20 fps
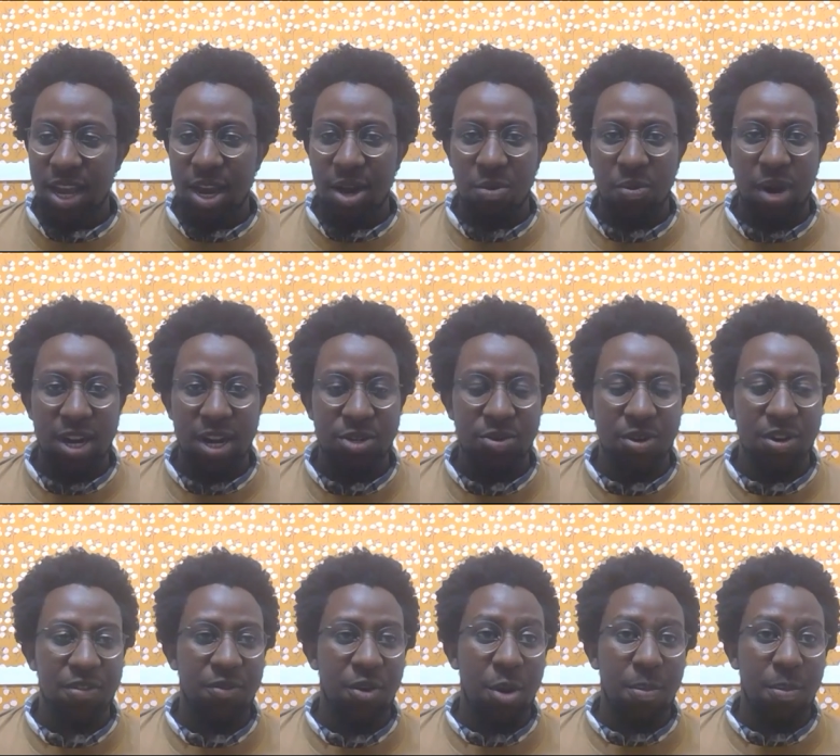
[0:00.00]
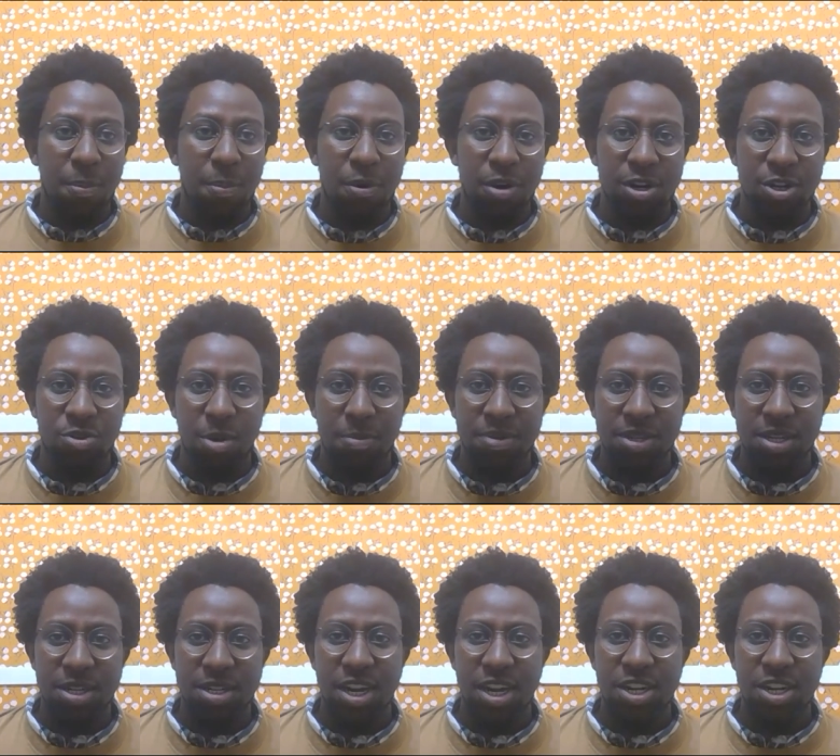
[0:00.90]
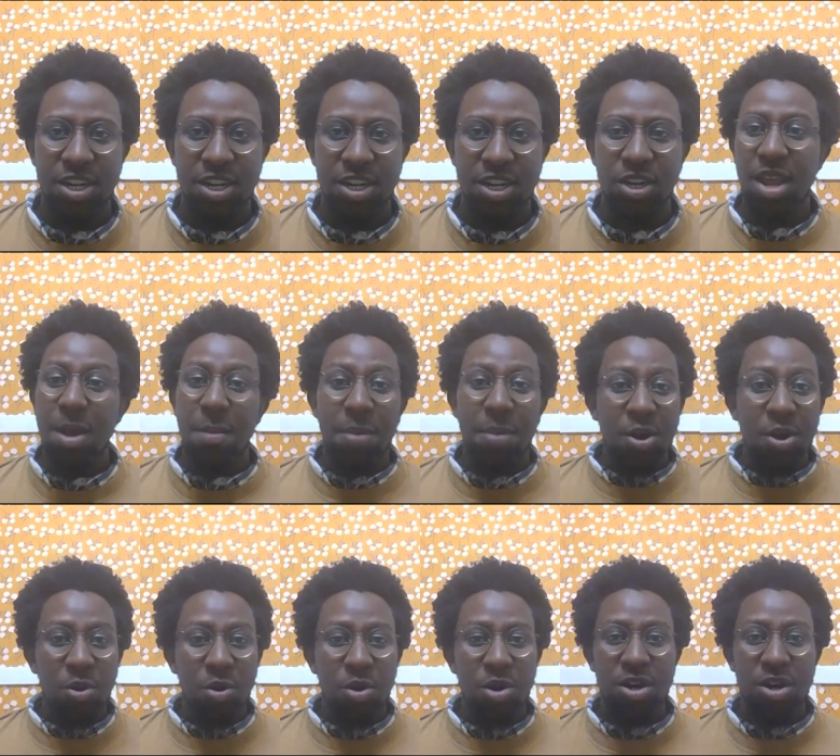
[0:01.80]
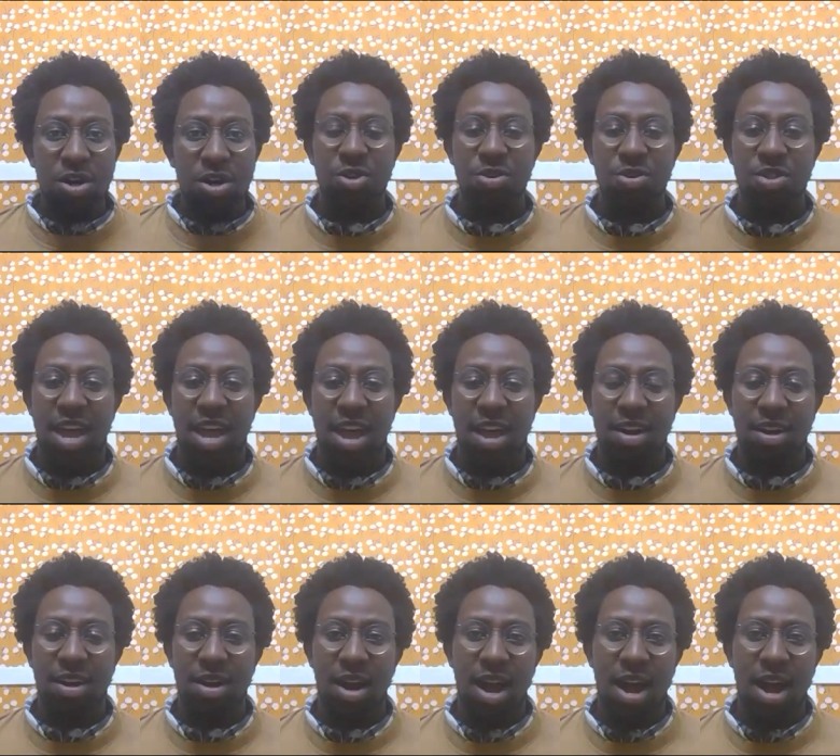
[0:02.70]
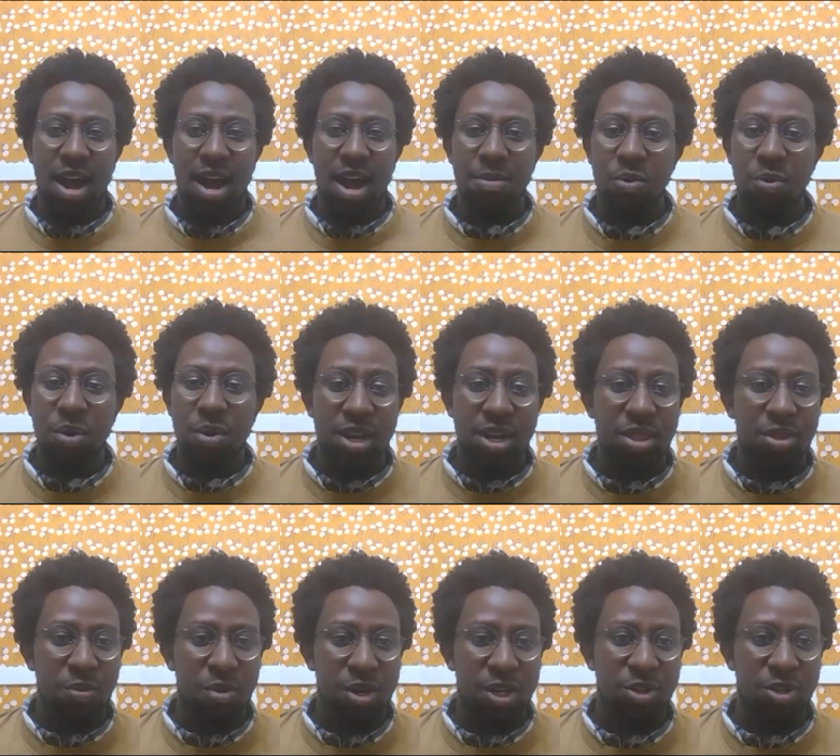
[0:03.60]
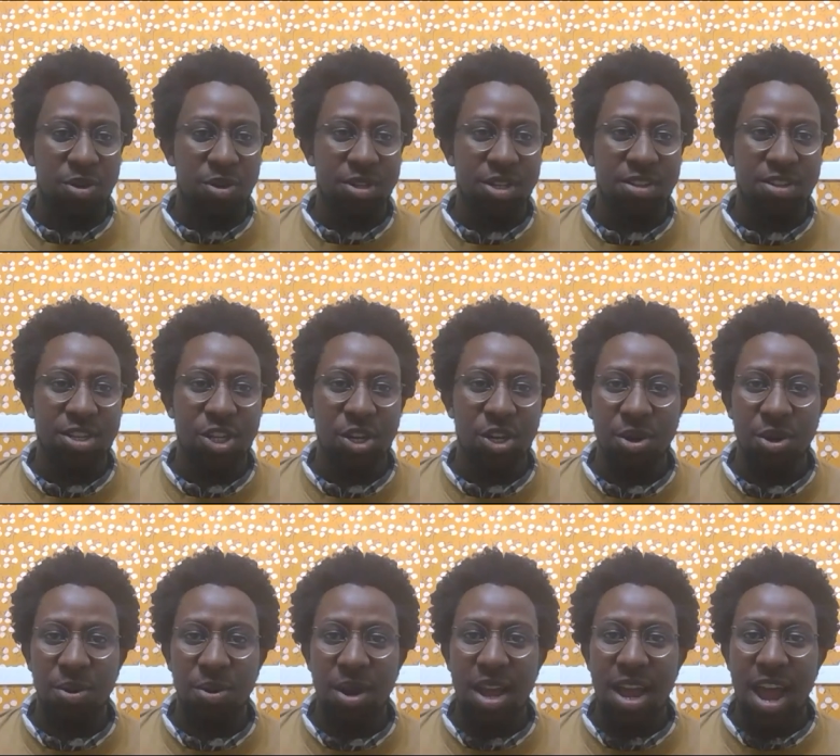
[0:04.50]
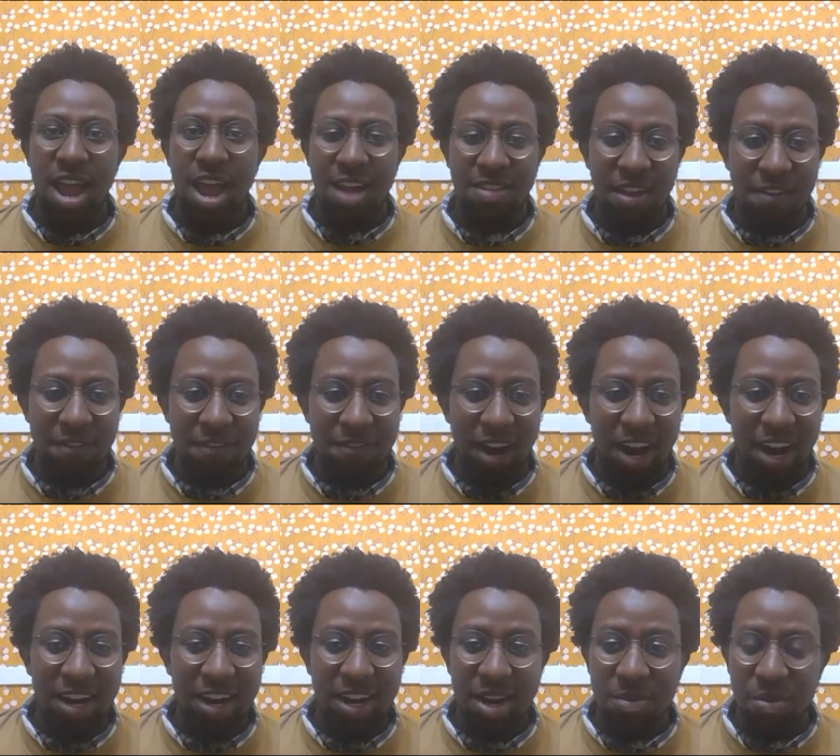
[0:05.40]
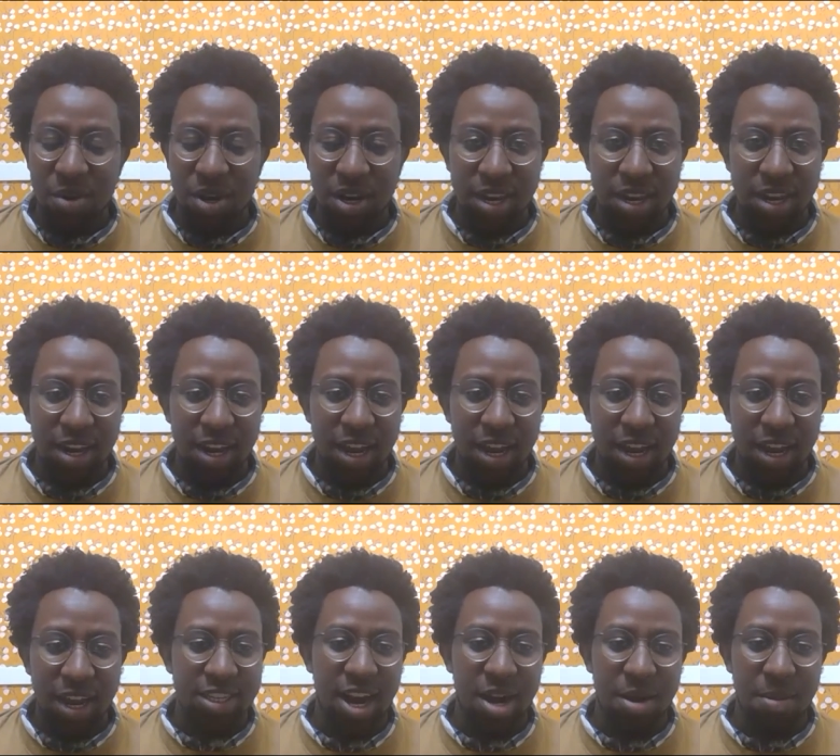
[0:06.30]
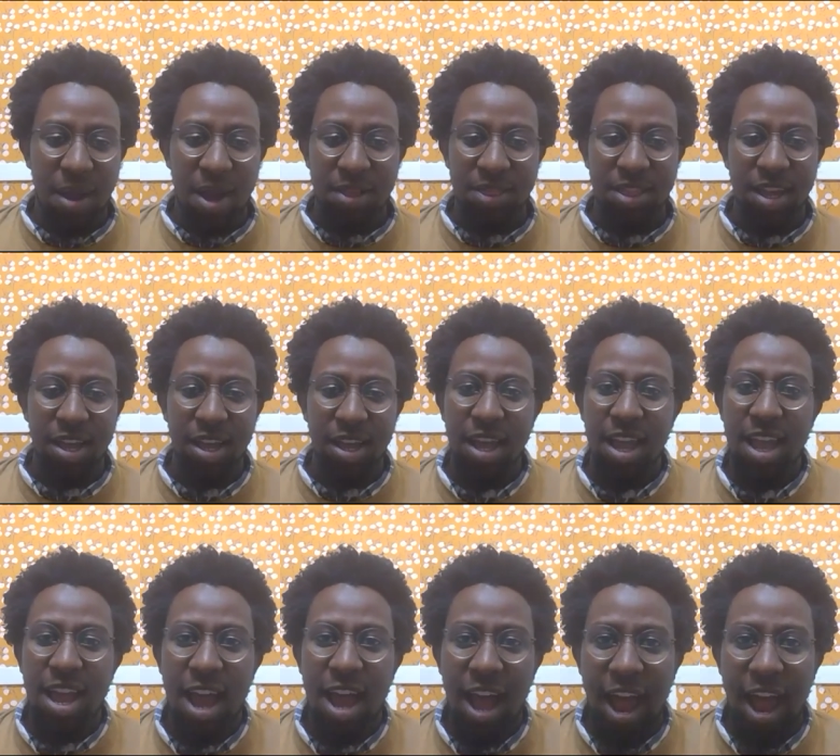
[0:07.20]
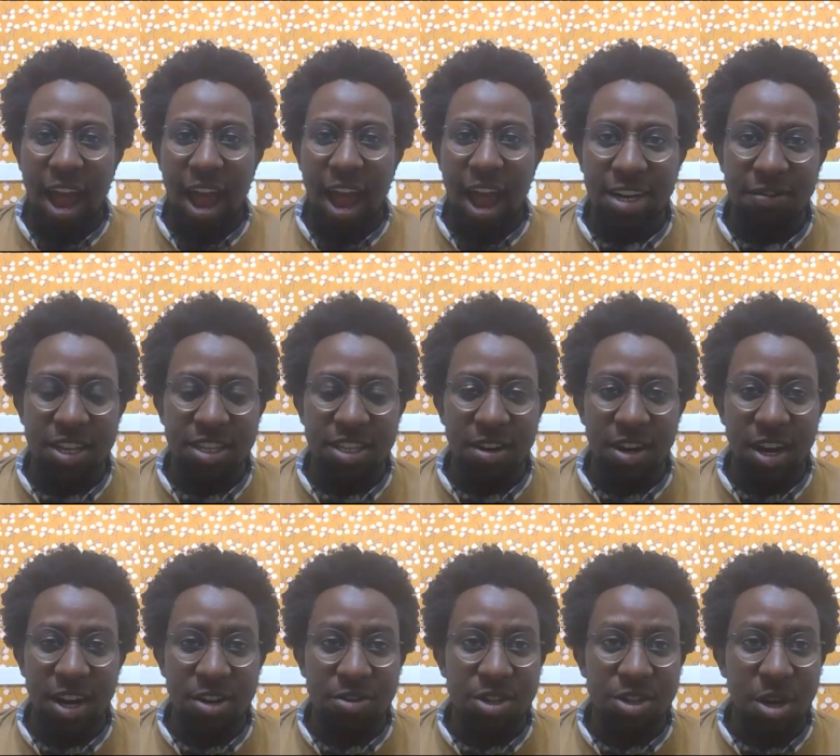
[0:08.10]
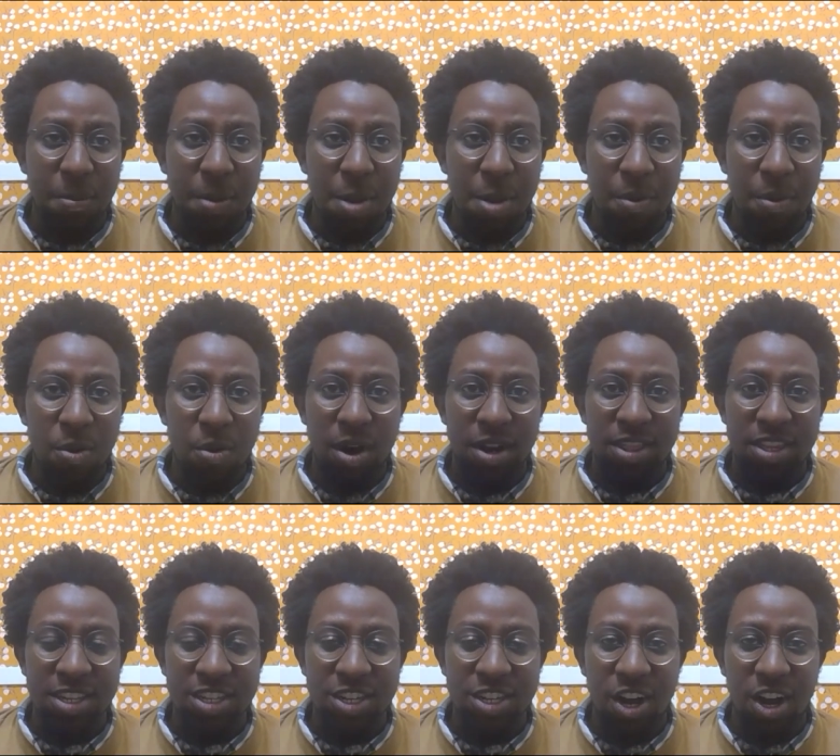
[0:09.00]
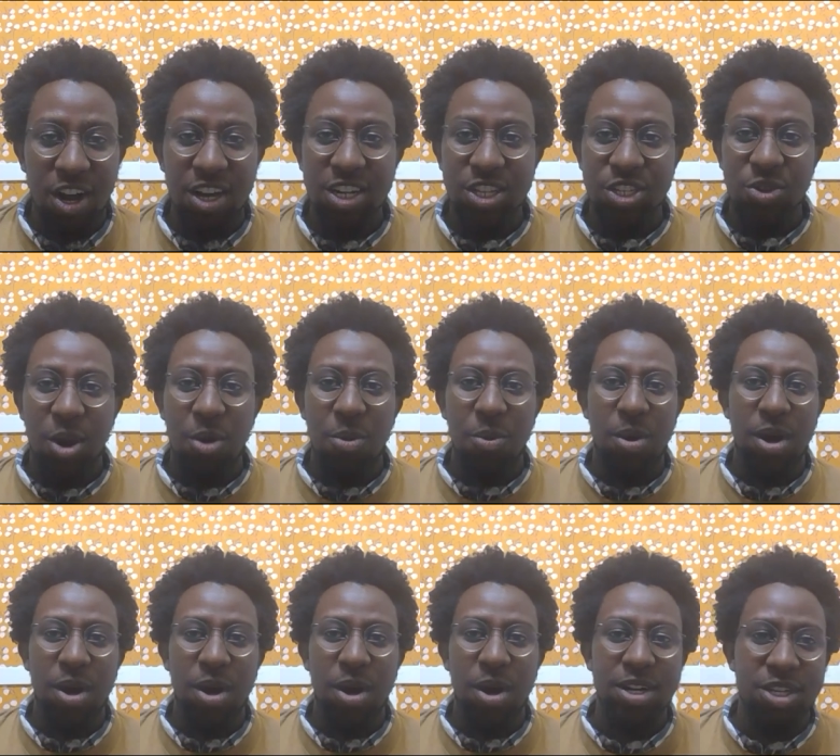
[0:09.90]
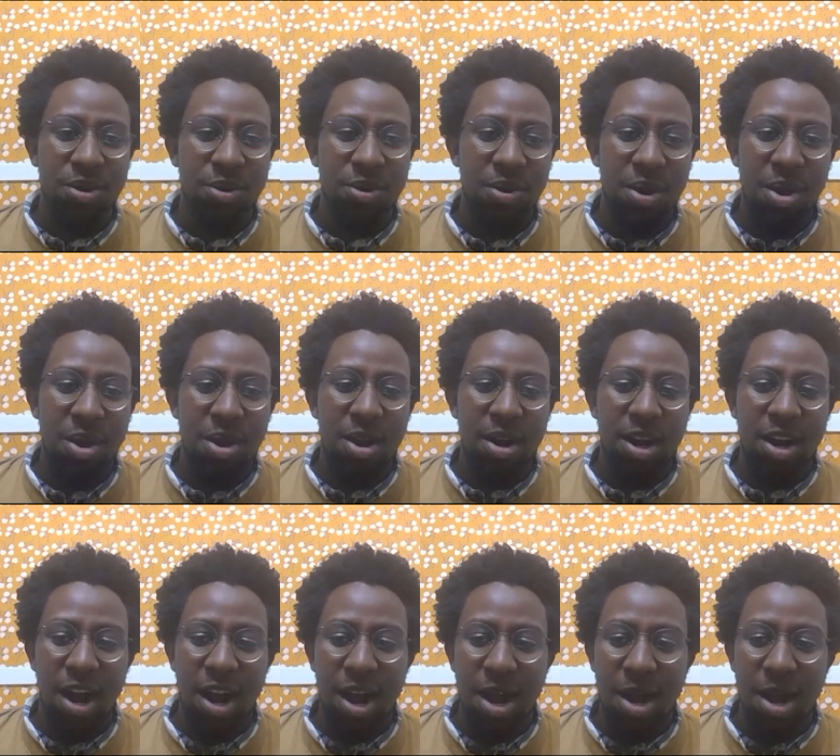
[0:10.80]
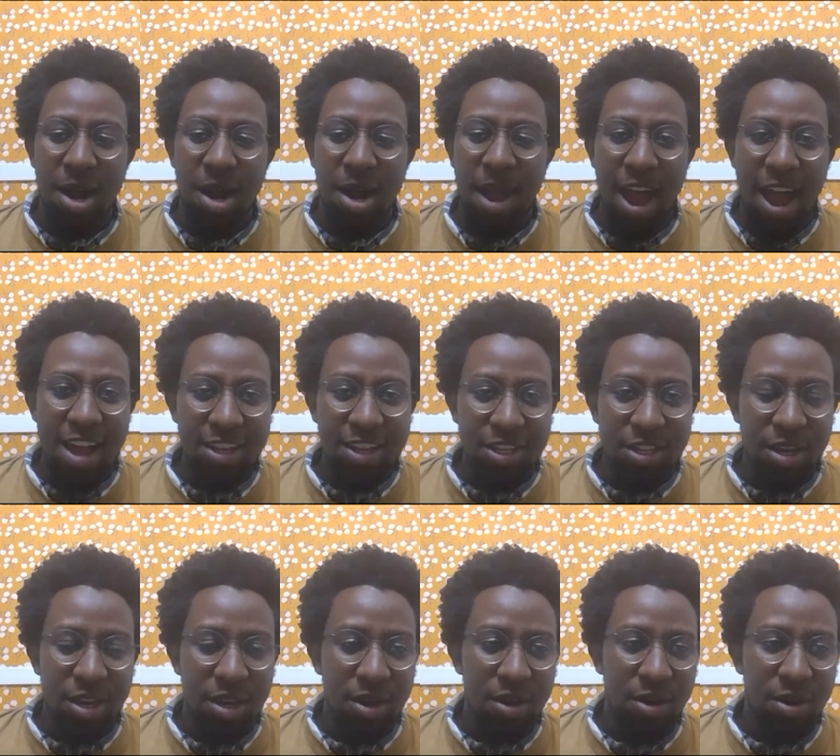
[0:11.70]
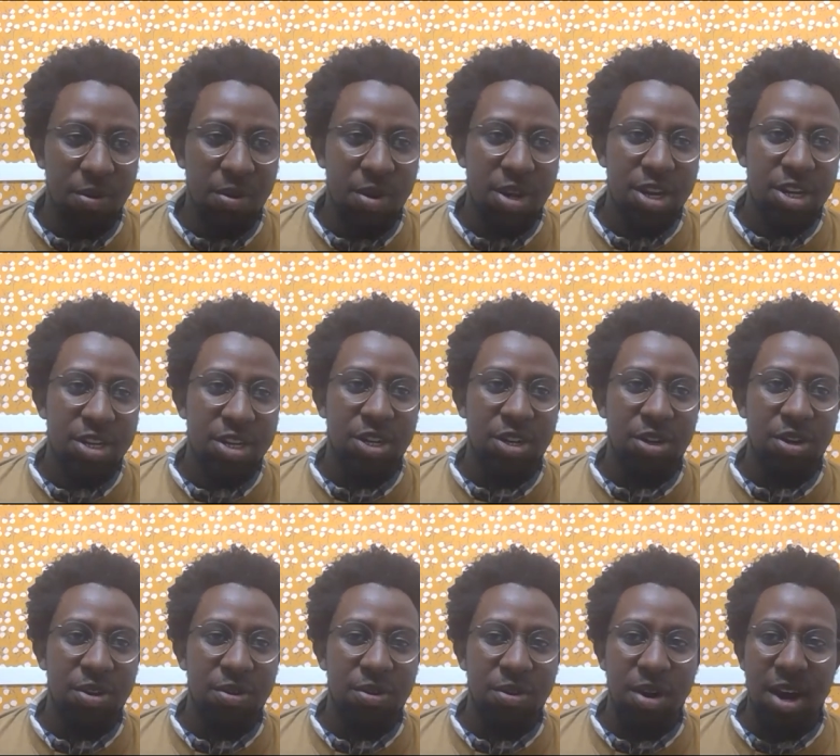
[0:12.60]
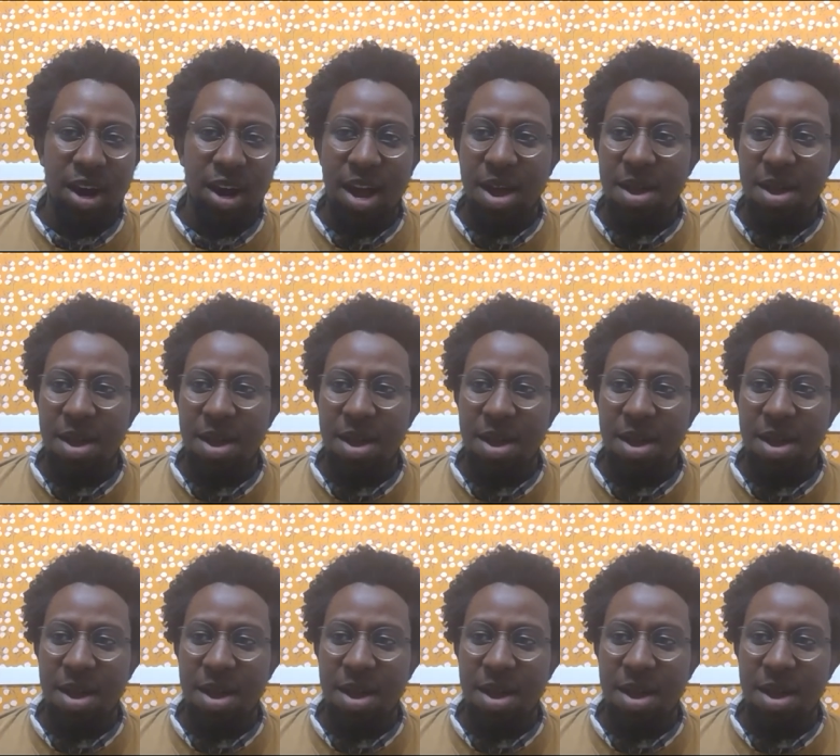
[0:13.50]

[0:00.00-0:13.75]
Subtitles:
like ranked choice voting, proportional representation. But in order to do that, we need the resources to have that fight. And I'm really excited about the activists and interested people who are on this call. And so I want to ask you to